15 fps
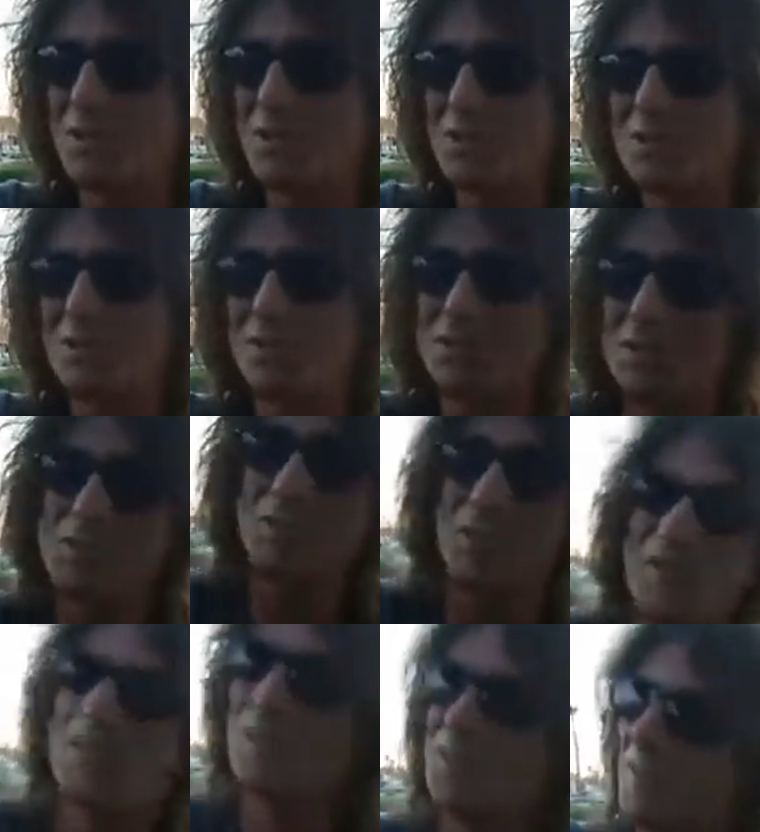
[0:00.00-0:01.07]
most of what's
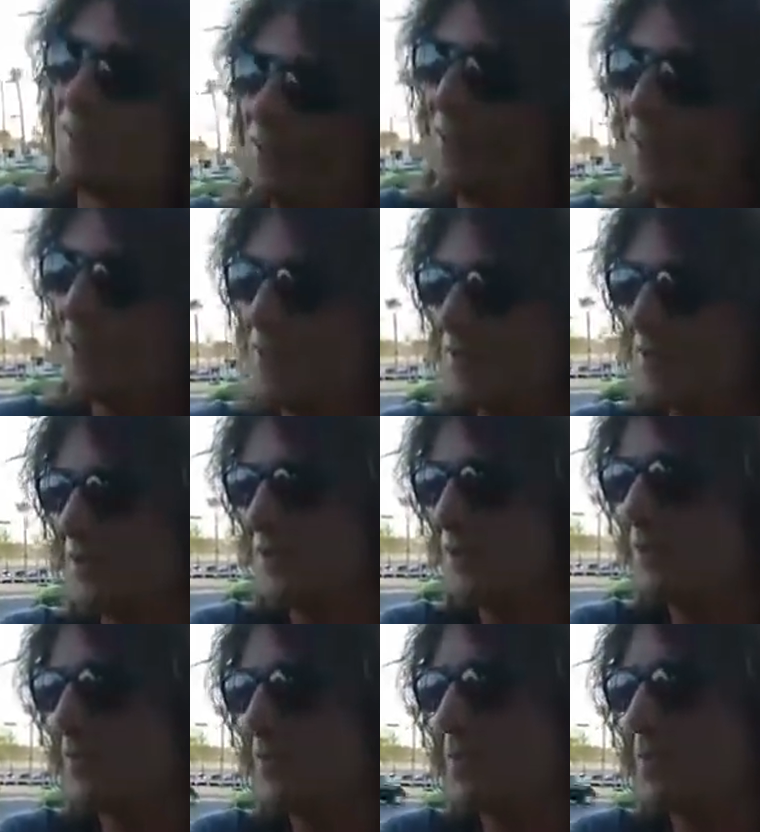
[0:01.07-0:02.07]
been out there the last few years.